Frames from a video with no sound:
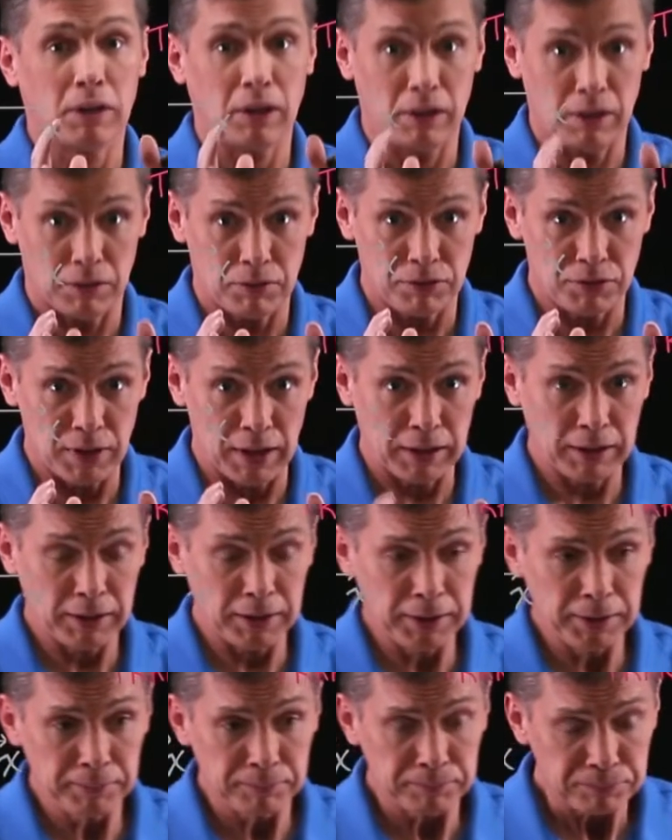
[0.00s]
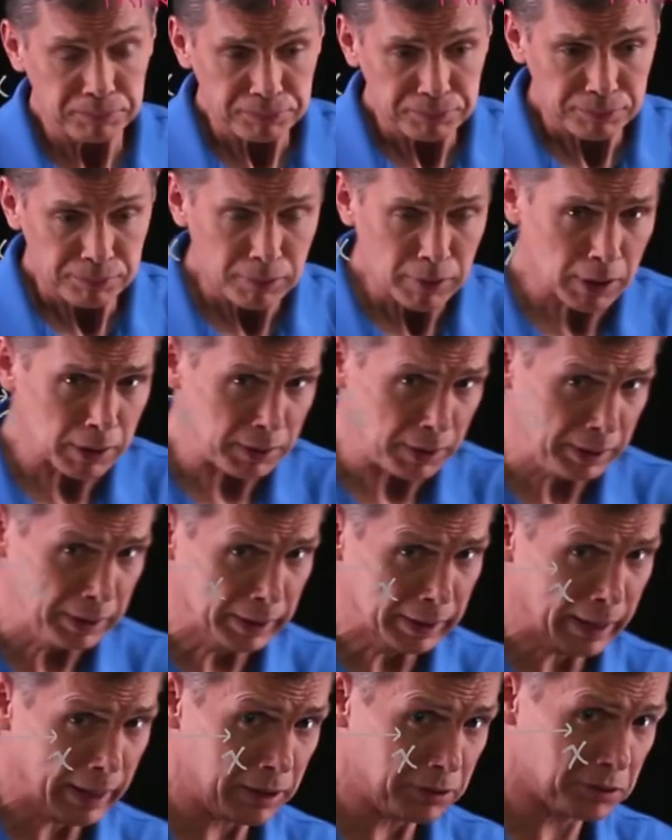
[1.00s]
and then finally, they
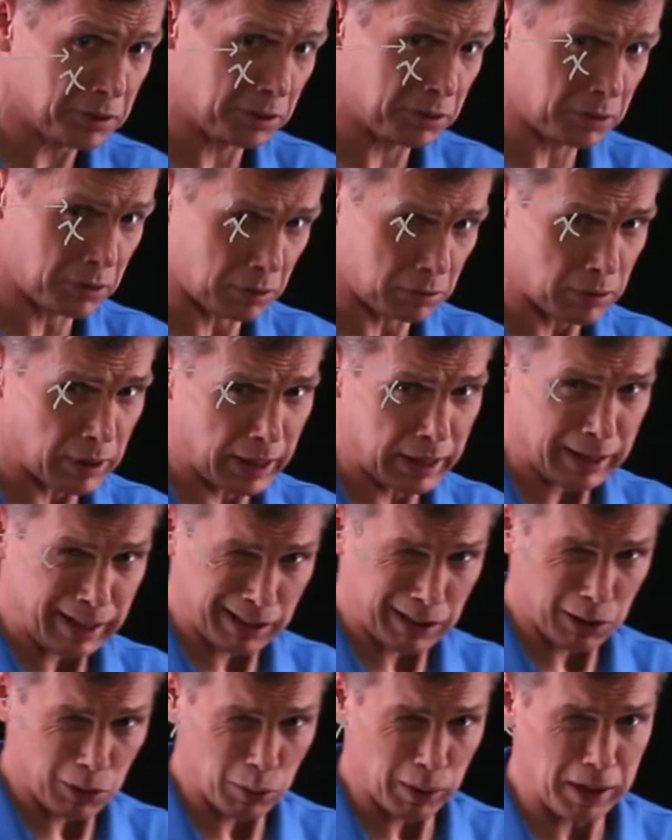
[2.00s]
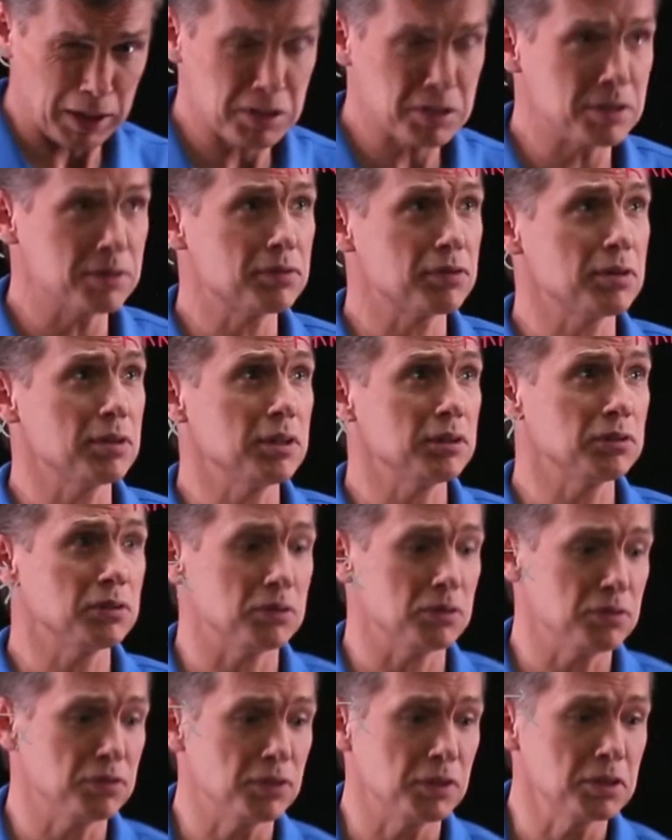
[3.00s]
did ask us to write an equation for
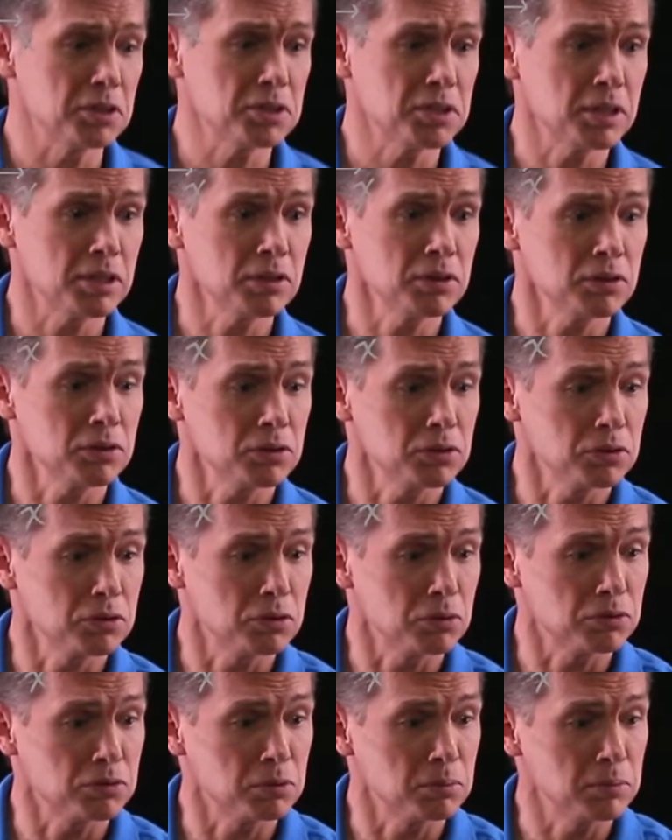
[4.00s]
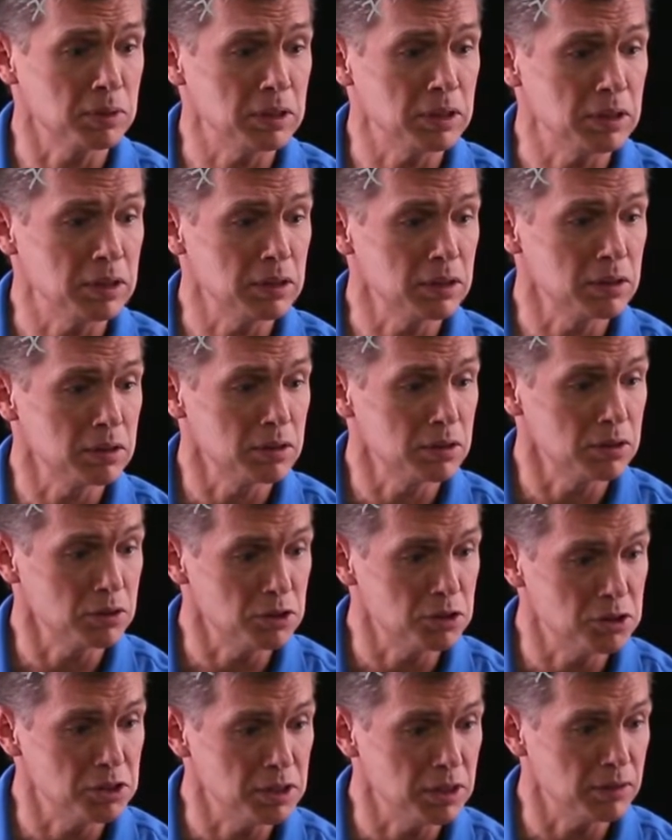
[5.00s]
this function. So for me,
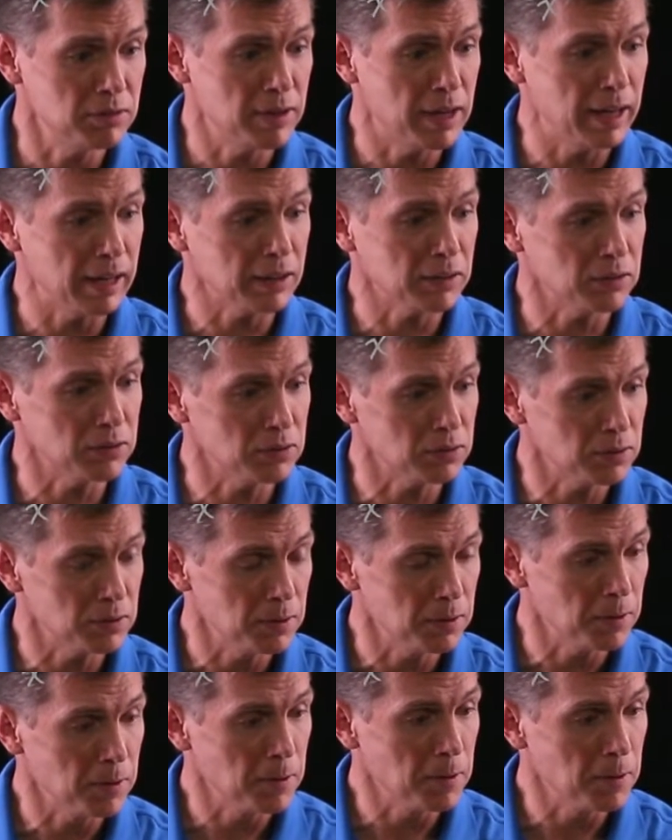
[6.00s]
g of x.